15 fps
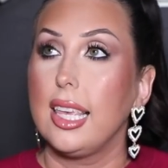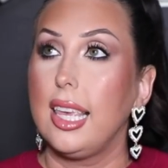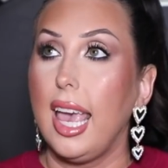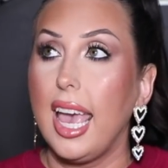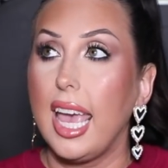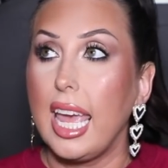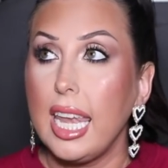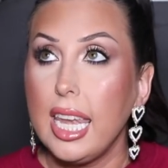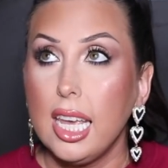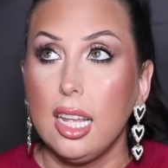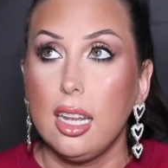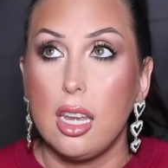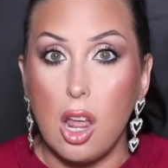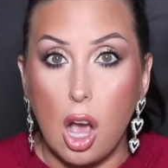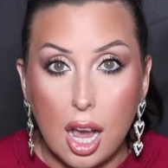
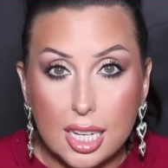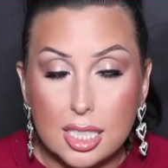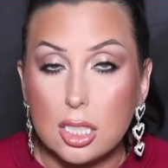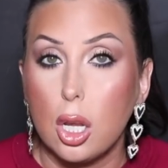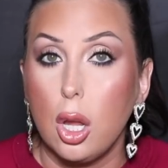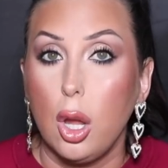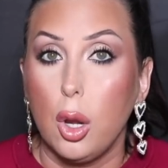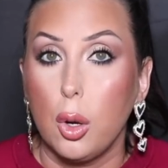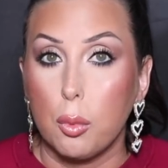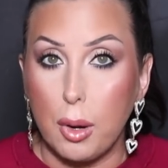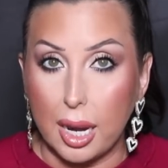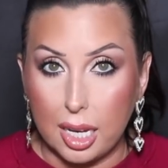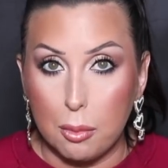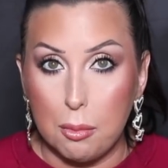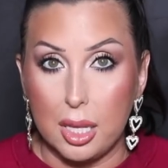Cannot
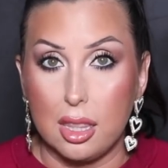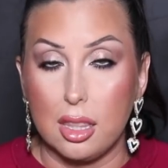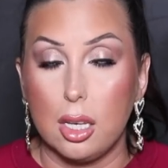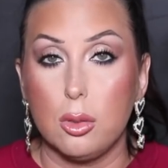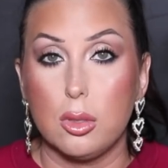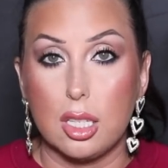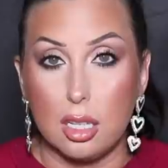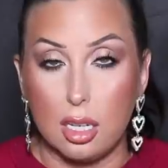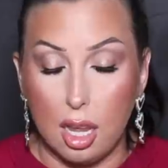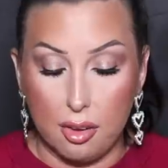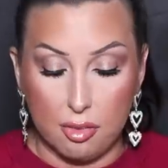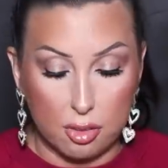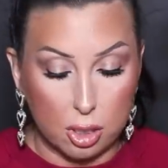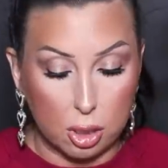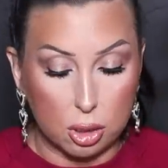recommend those
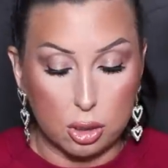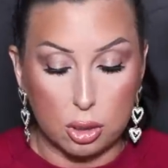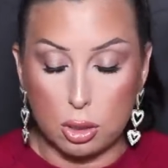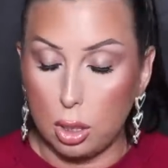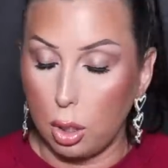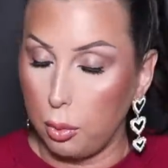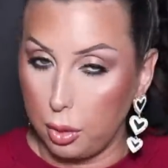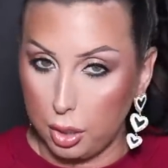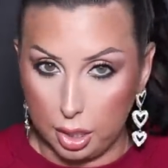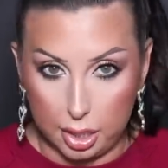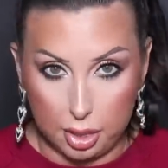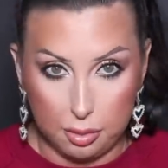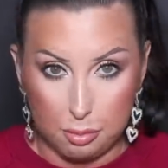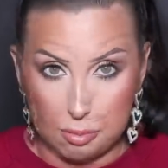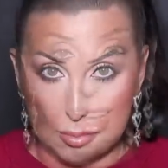enough. They're so
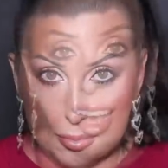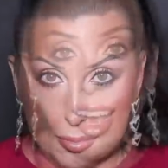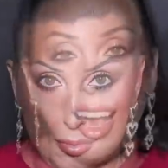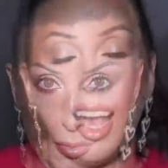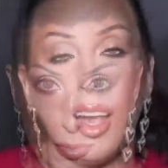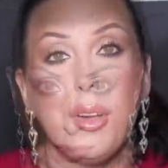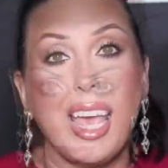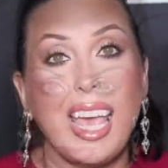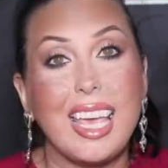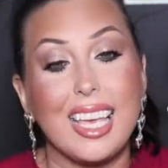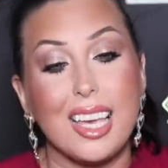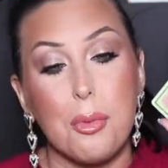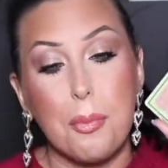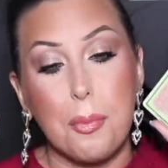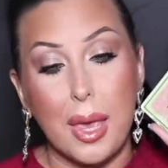good.
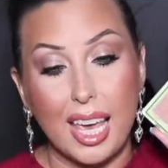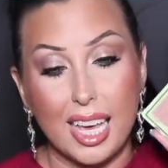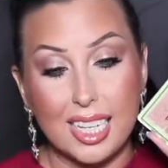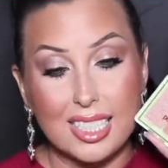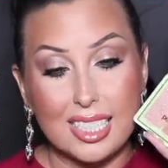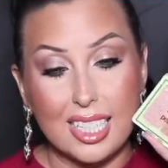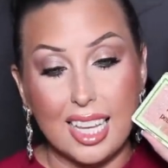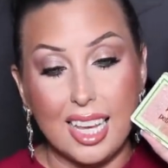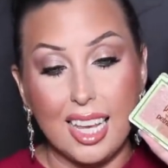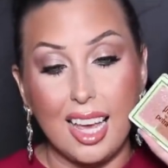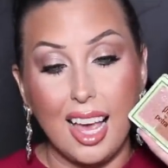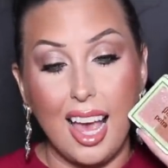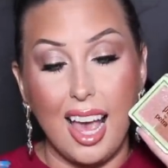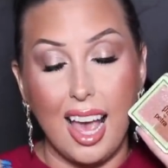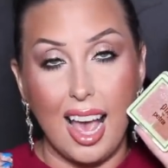Okay,
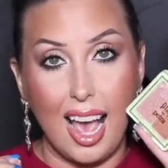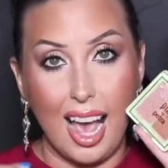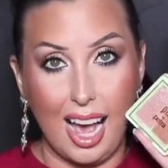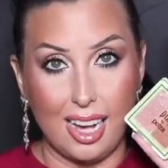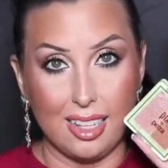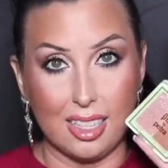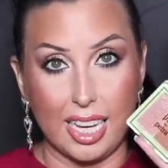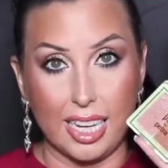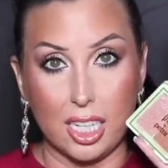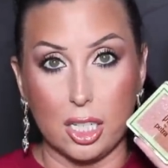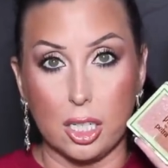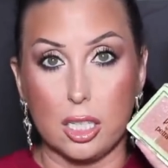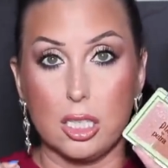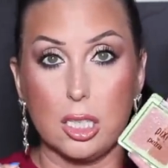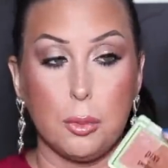PIXI
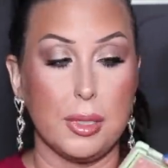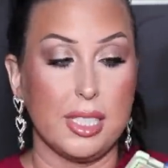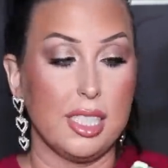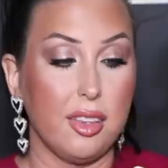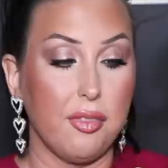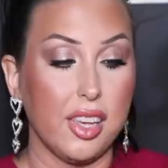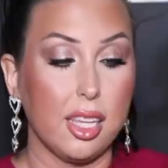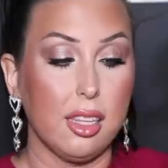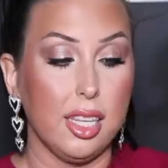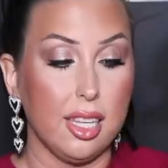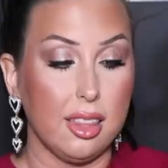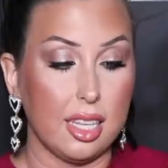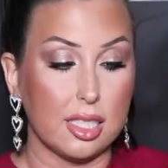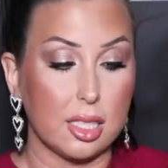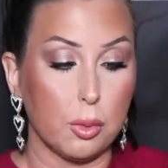highlighter,
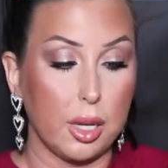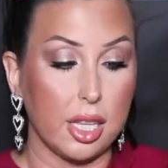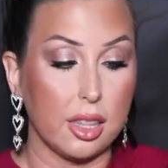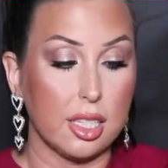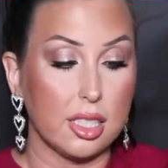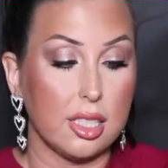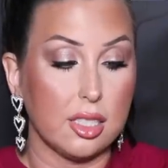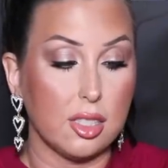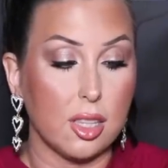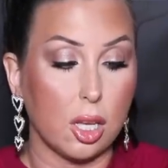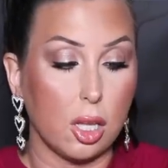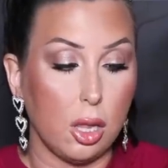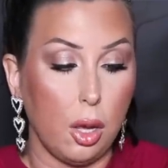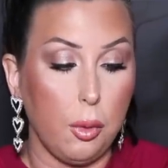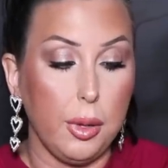specifically this one. This is the
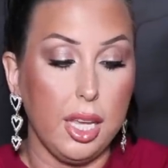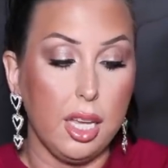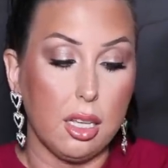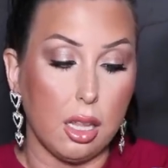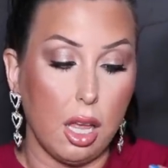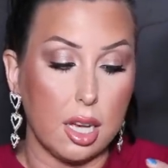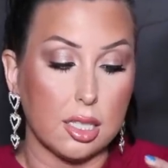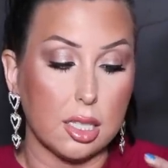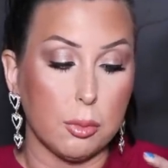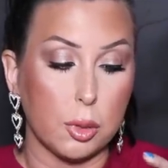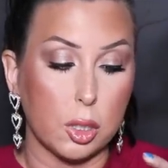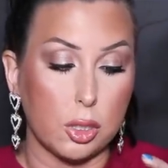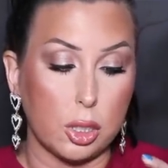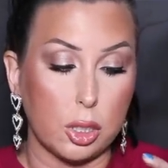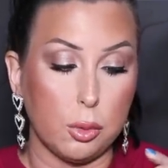Glowy
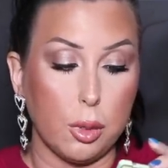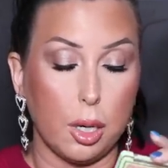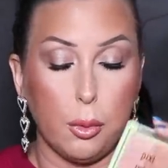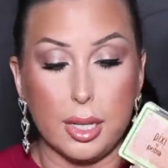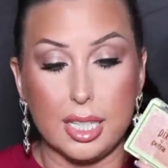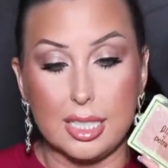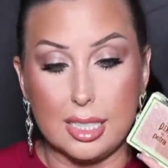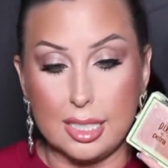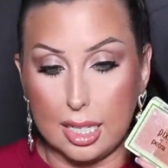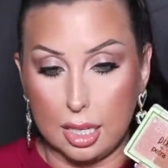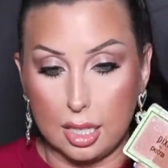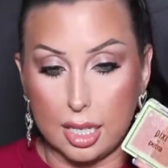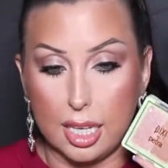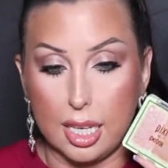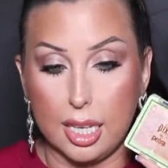Glossomer Duo in
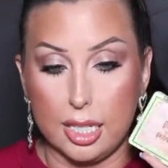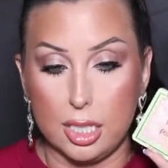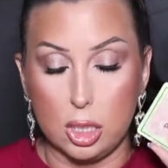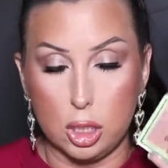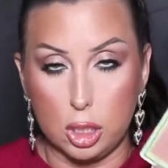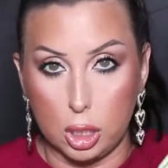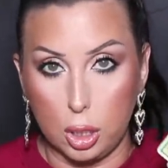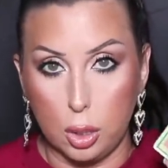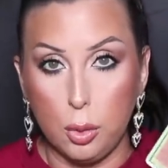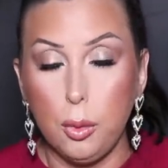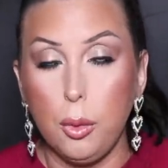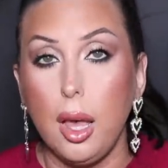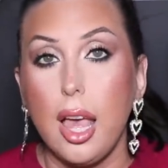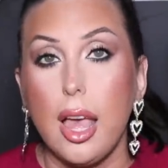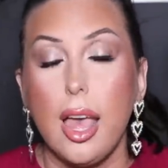Delicate
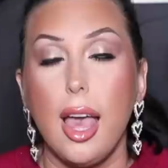Dew.